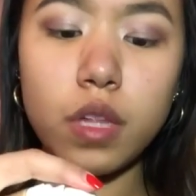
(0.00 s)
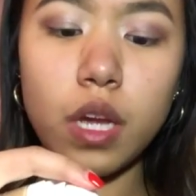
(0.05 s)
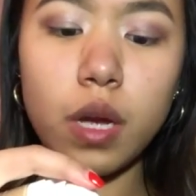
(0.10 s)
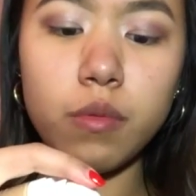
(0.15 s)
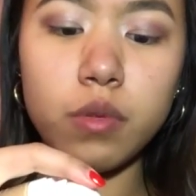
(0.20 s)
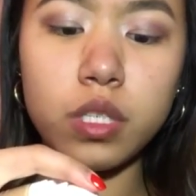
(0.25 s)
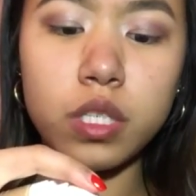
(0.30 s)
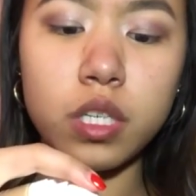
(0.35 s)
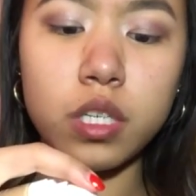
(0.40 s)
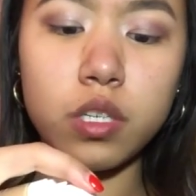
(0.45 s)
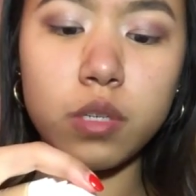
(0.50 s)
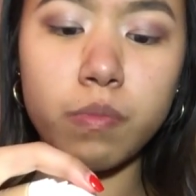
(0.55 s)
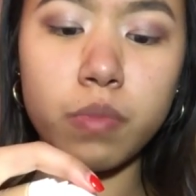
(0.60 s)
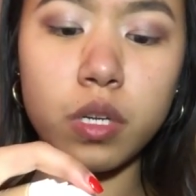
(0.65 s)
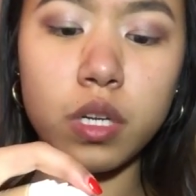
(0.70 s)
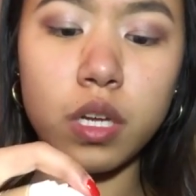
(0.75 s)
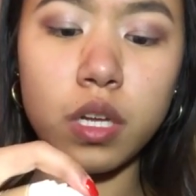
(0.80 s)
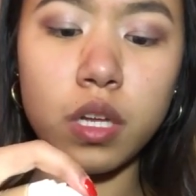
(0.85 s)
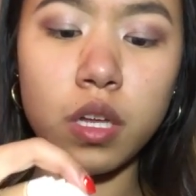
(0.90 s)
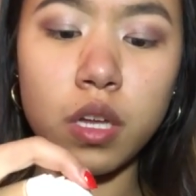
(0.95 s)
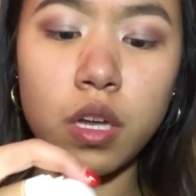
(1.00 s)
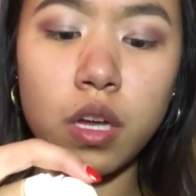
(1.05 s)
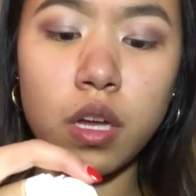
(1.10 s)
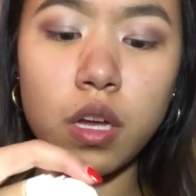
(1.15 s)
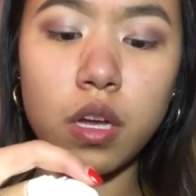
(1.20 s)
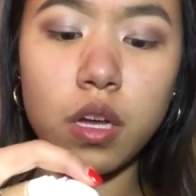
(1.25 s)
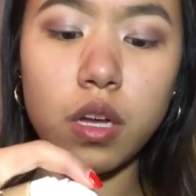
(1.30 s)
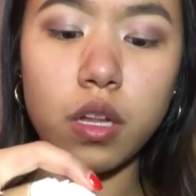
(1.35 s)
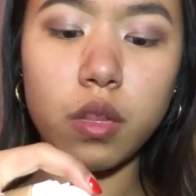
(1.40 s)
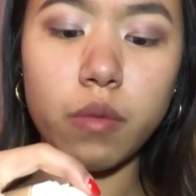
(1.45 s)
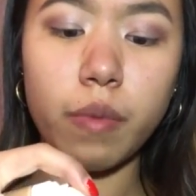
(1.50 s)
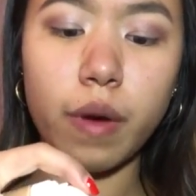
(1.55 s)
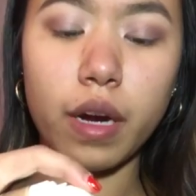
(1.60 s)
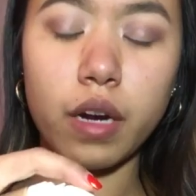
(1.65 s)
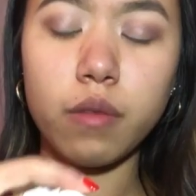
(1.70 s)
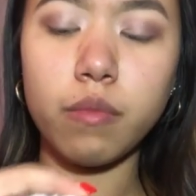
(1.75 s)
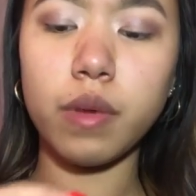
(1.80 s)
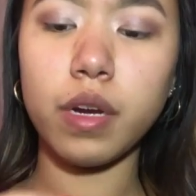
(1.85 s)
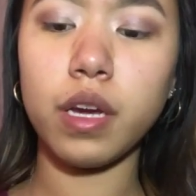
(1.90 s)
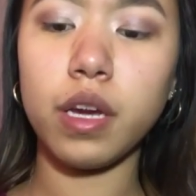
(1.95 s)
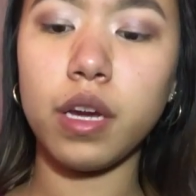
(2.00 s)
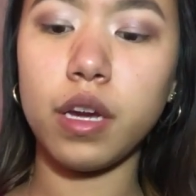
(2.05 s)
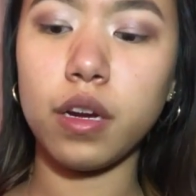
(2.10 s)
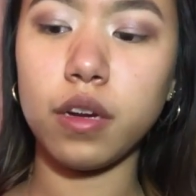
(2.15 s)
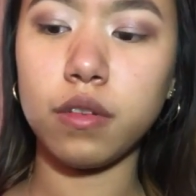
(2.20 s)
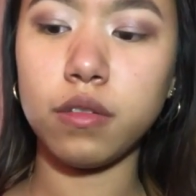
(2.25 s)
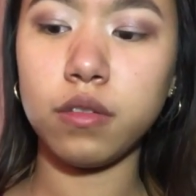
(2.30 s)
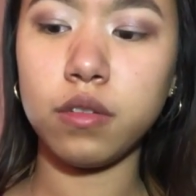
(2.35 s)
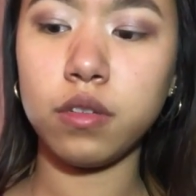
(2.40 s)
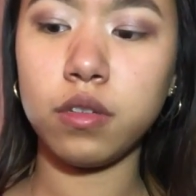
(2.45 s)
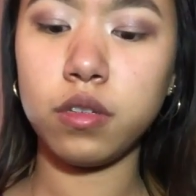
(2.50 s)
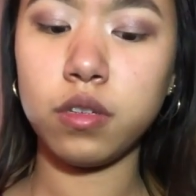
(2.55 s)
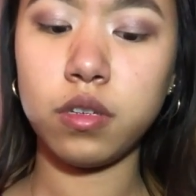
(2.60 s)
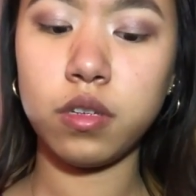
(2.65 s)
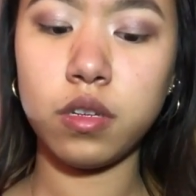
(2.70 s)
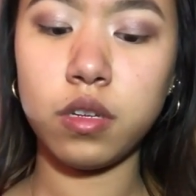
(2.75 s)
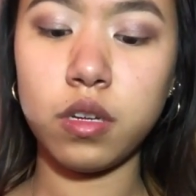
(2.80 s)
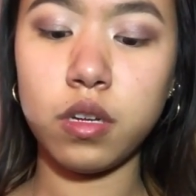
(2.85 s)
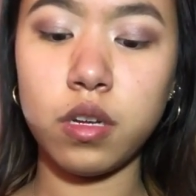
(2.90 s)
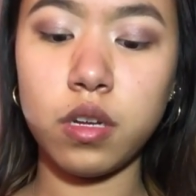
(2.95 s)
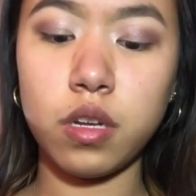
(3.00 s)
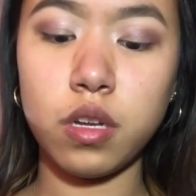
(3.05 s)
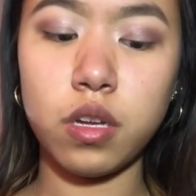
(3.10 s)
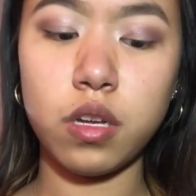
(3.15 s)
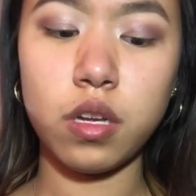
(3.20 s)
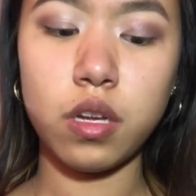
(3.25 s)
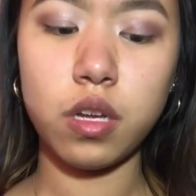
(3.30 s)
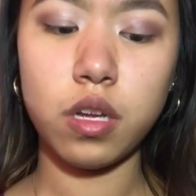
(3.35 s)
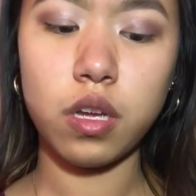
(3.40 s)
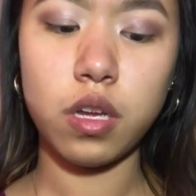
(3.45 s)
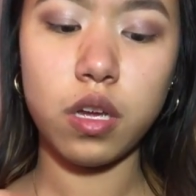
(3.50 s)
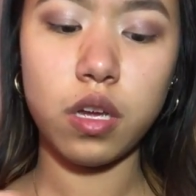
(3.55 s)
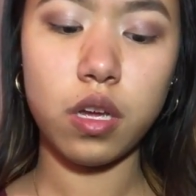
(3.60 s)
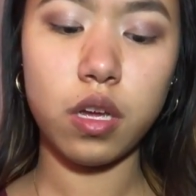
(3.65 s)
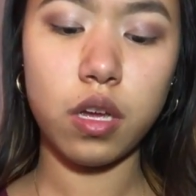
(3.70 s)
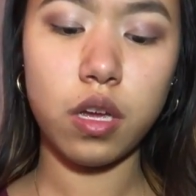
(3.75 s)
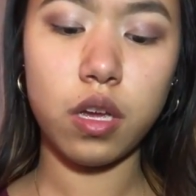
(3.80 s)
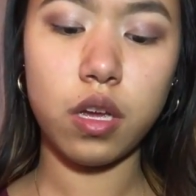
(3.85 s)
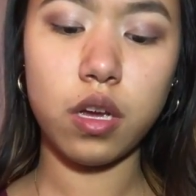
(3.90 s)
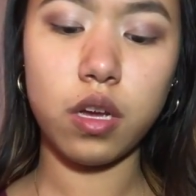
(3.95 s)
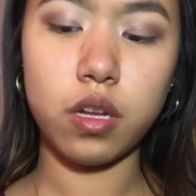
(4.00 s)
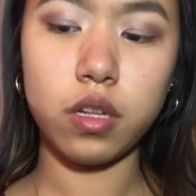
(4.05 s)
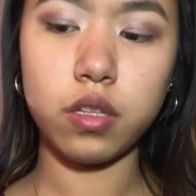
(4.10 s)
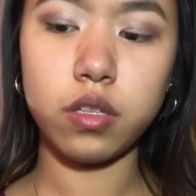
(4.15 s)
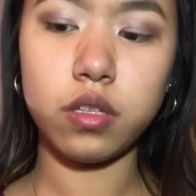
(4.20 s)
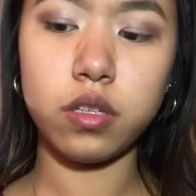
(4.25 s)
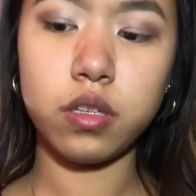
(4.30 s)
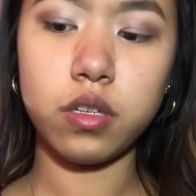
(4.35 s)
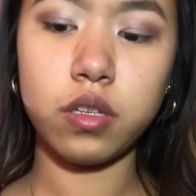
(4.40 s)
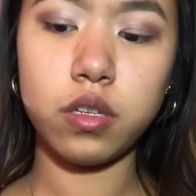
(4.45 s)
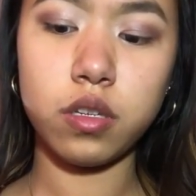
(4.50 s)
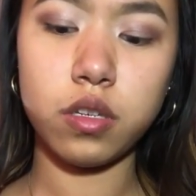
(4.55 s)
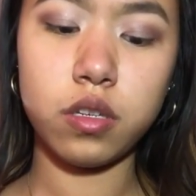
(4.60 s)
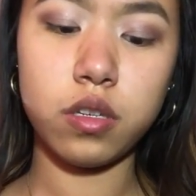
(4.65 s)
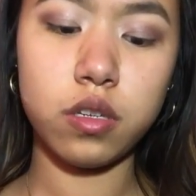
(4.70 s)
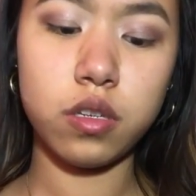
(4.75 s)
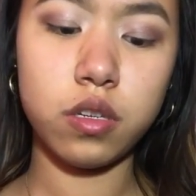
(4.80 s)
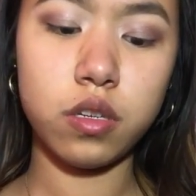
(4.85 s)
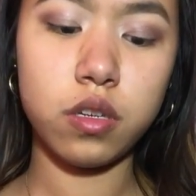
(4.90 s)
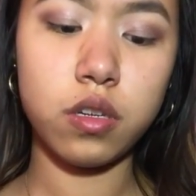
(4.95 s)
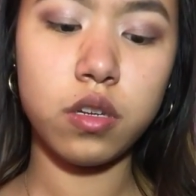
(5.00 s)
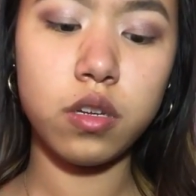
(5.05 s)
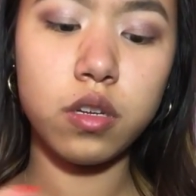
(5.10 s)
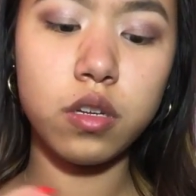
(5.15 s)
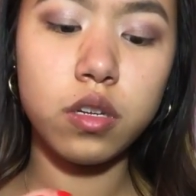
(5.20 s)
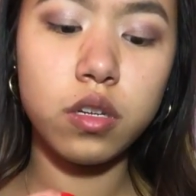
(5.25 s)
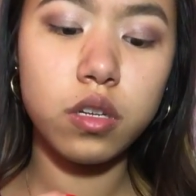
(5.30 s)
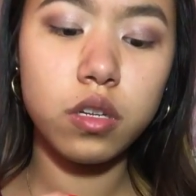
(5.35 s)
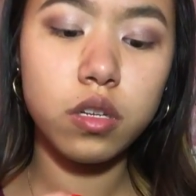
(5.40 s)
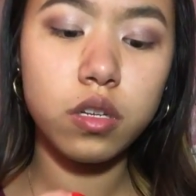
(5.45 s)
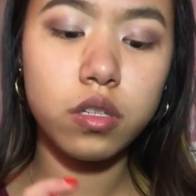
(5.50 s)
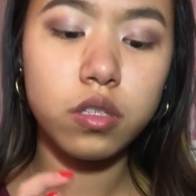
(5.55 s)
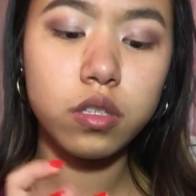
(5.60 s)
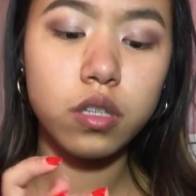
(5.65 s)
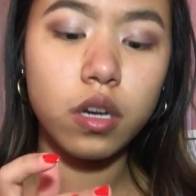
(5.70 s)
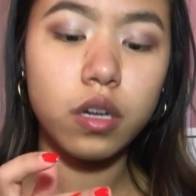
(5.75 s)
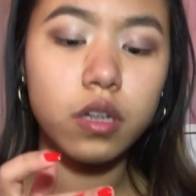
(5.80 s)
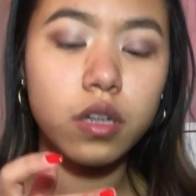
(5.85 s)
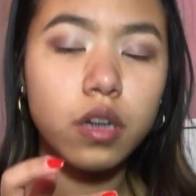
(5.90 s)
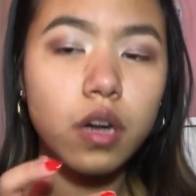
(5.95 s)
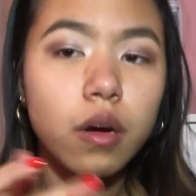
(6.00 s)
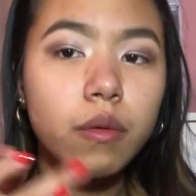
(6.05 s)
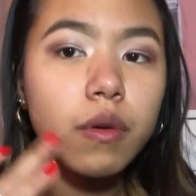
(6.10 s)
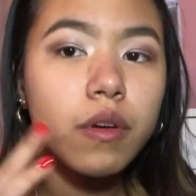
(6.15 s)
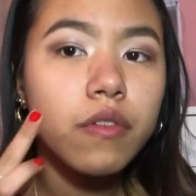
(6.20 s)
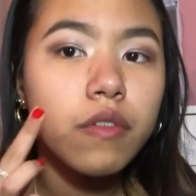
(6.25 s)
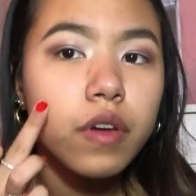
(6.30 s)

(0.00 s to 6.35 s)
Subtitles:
I'm just going to put it on the back of my hand and dot it on my